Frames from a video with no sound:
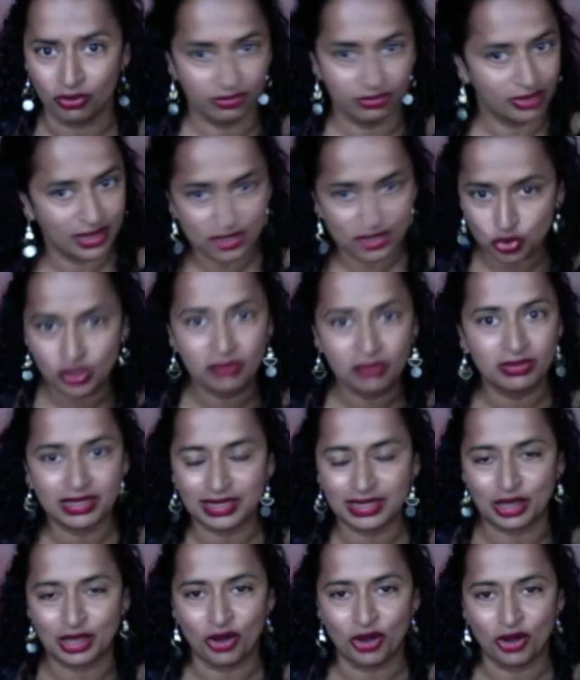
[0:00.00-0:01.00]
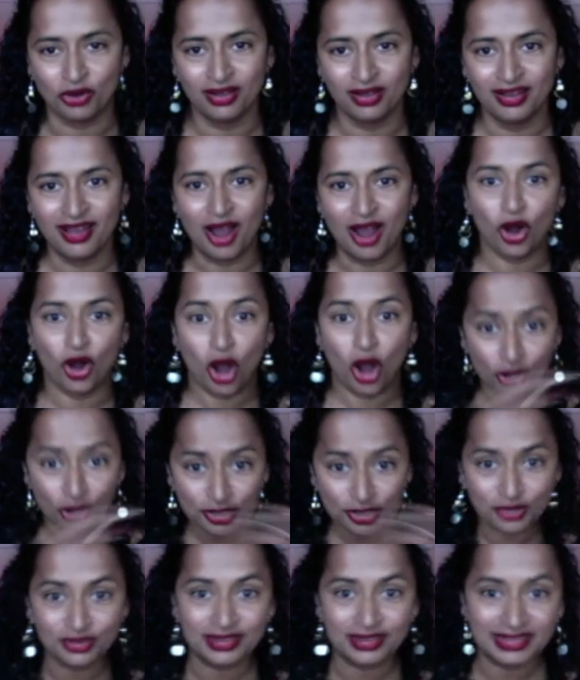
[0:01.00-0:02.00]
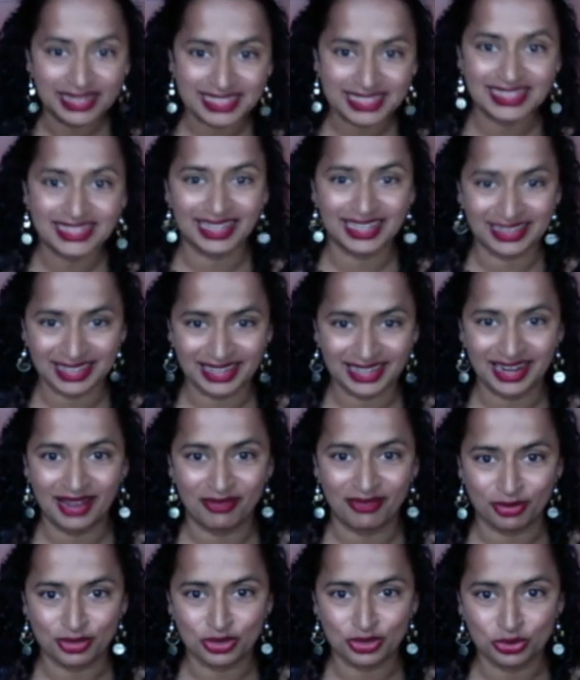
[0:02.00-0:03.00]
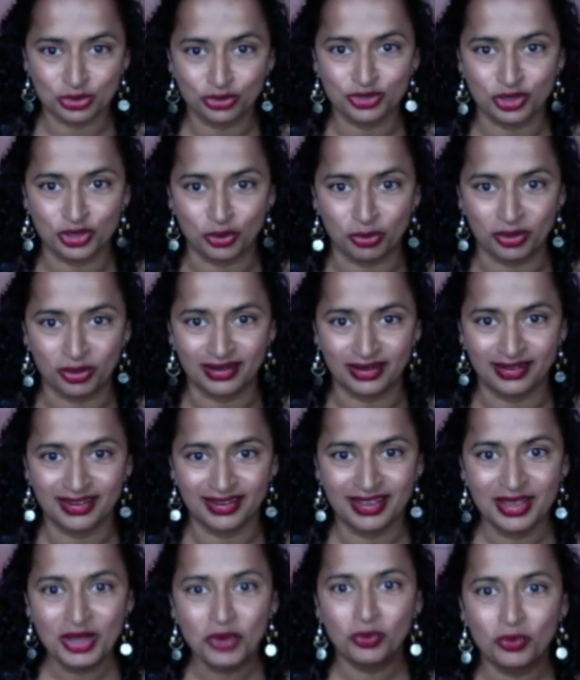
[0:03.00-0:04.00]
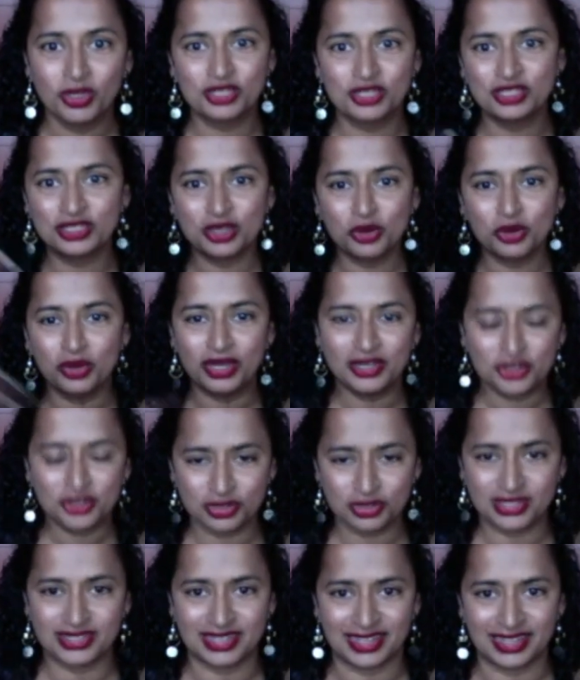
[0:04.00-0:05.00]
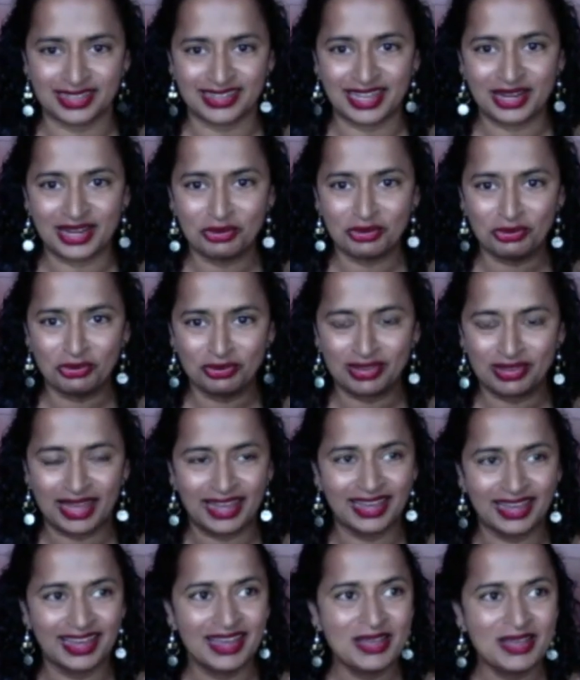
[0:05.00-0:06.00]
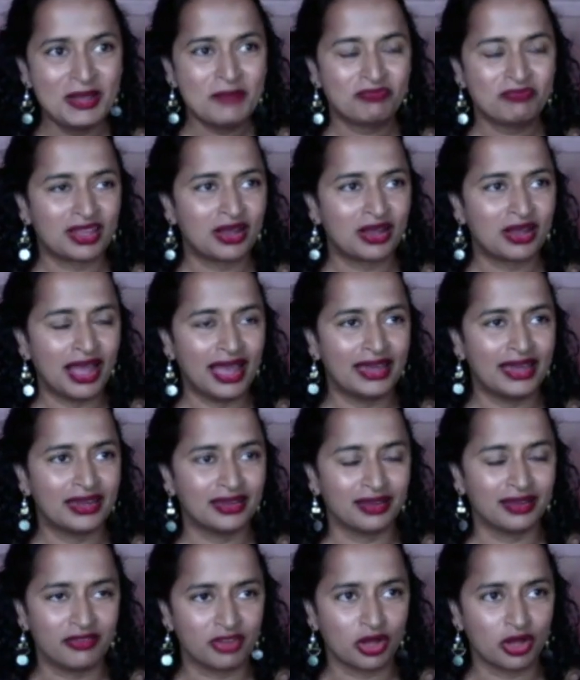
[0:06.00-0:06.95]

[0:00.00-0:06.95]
extremely low, are also the least likely to have their schools open, which is so interesting. Like, like I had a, I have a